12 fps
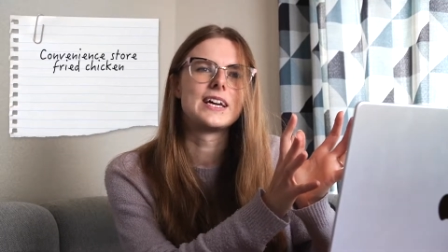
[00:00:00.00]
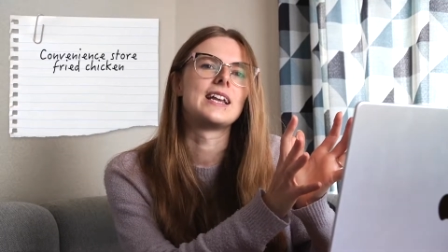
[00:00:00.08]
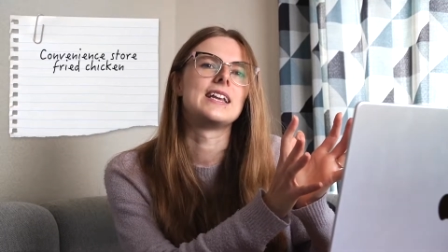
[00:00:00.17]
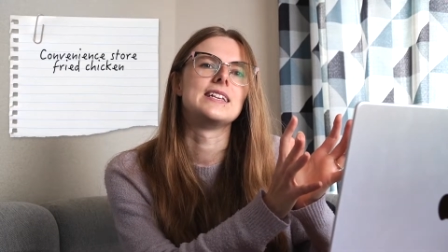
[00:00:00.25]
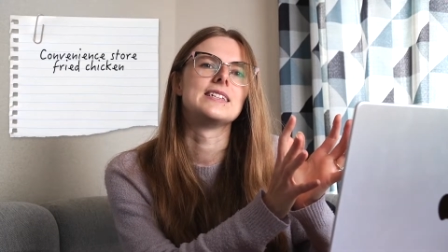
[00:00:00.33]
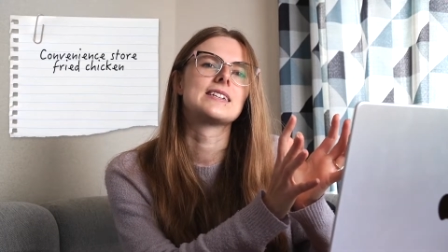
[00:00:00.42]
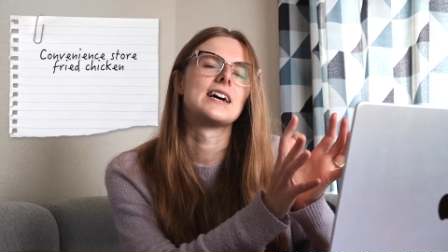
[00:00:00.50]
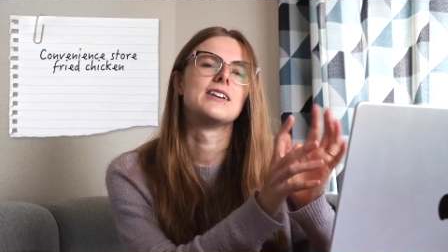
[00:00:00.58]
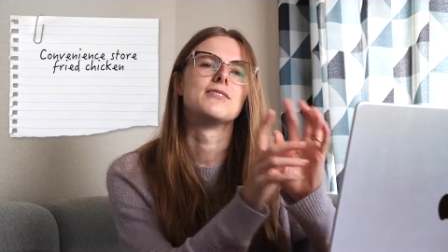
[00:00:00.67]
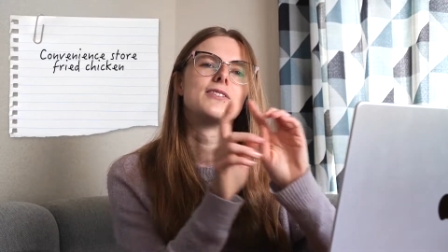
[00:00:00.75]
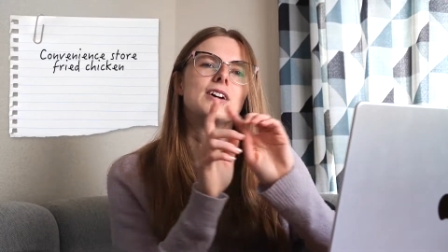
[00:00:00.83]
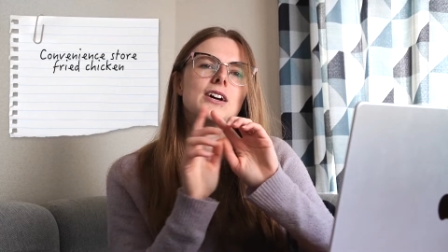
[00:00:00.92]
that is kind
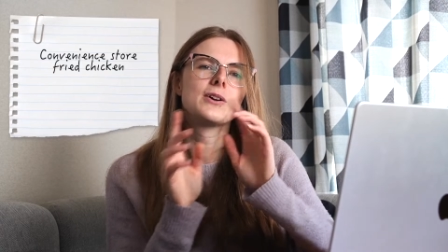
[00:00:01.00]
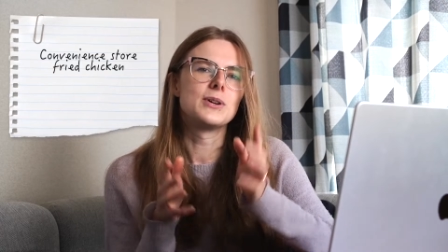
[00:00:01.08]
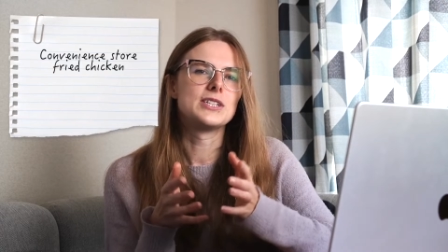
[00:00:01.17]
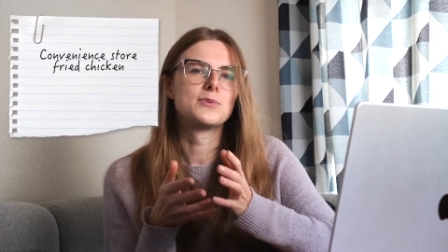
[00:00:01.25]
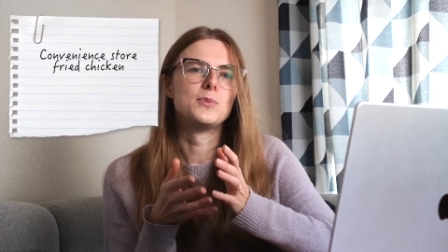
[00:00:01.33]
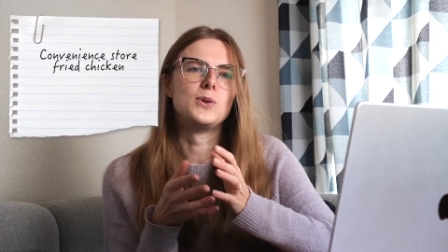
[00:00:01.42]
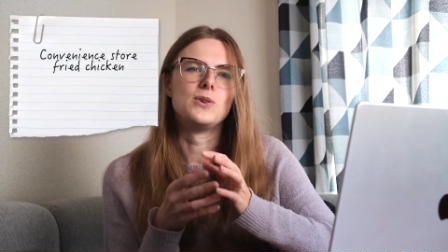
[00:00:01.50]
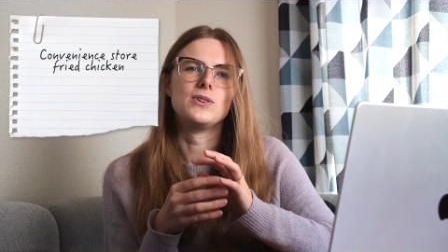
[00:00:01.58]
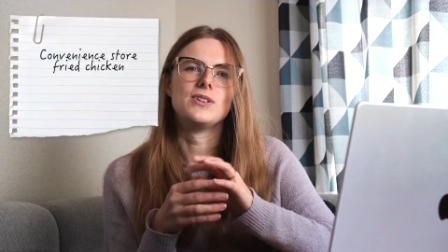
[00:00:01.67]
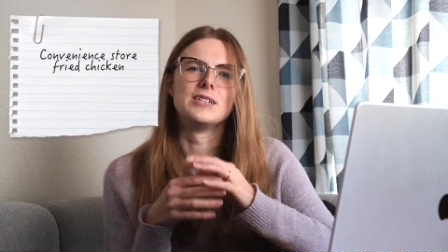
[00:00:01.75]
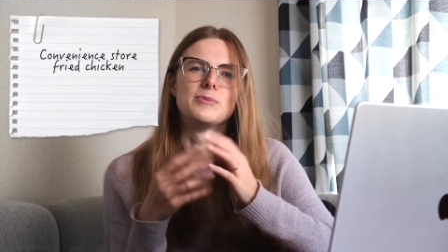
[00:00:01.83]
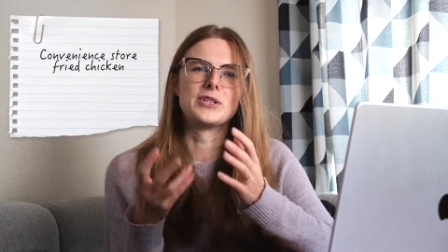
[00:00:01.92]
of quite
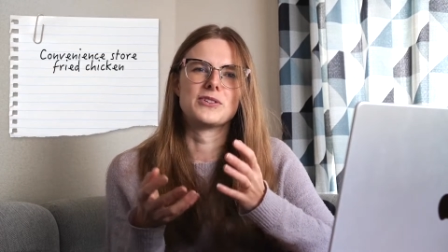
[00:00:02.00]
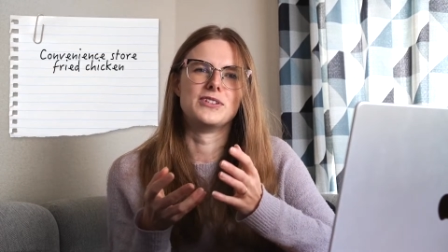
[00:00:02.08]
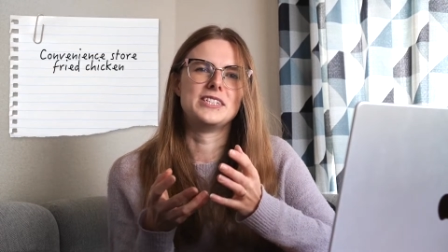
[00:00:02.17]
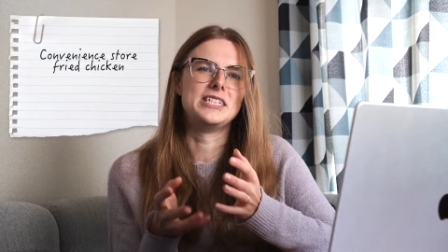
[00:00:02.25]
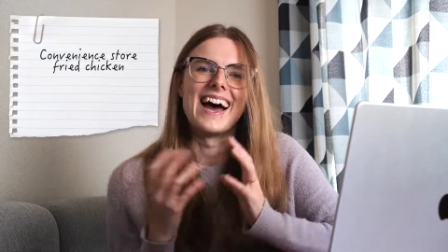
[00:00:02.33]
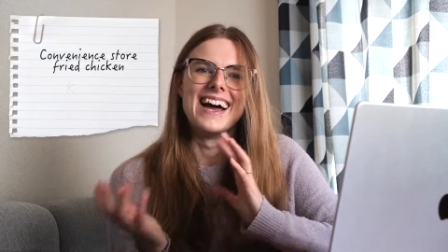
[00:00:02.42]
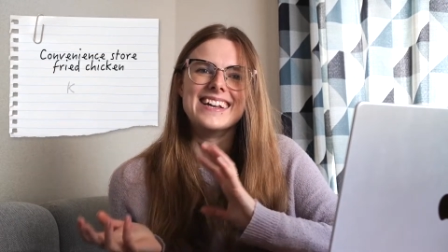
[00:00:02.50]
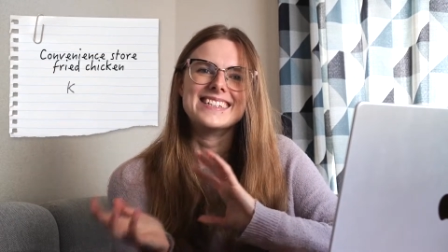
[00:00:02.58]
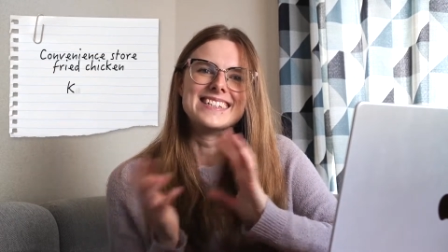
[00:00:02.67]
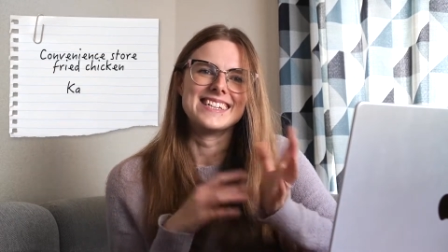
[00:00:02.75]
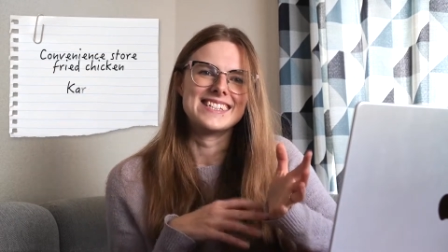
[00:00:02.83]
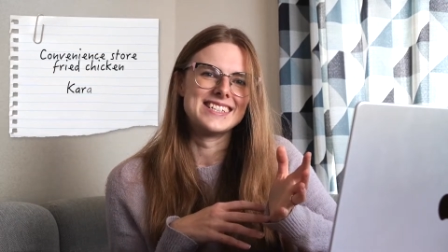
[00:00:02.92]
small and a bit greasy, and
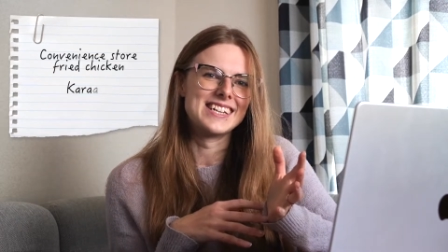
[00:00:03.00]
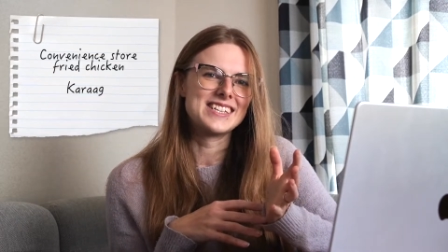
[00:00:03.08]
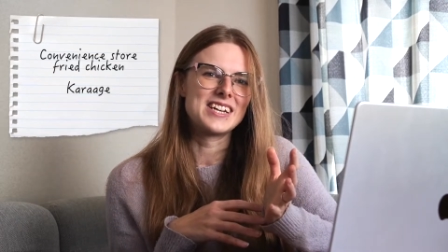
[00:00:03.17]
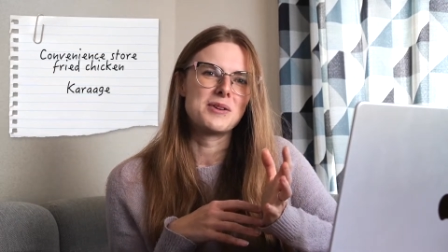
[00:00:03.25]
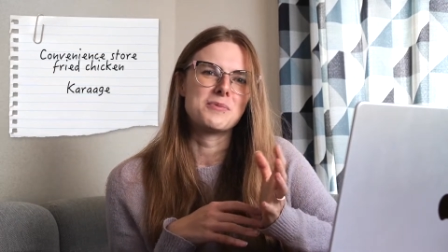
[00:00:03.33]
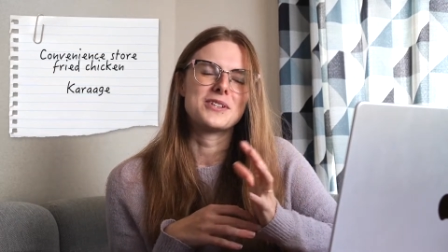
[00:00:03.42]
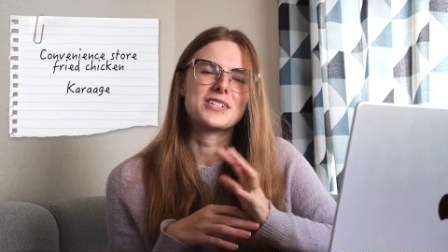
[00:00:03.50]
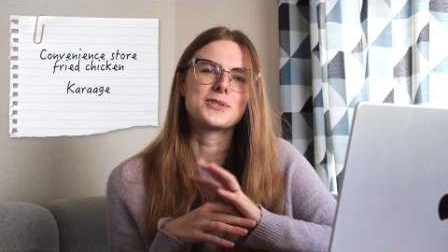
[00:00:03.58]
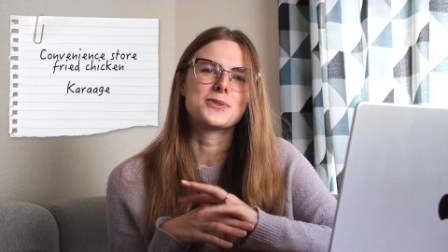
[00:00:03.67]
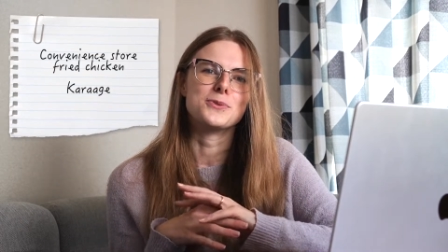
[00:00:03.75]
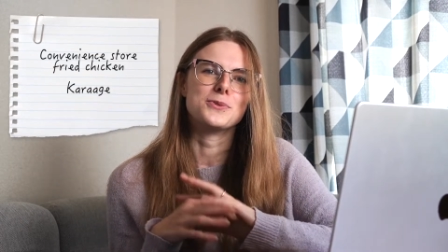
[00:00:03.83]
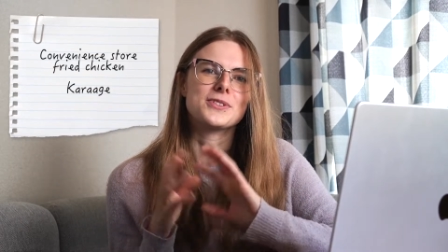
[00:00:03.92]
there's another type which is
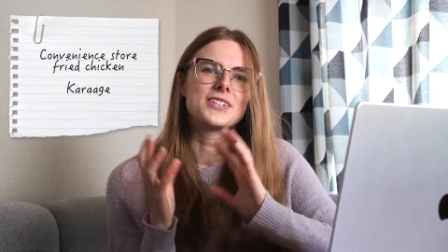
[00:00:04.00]
called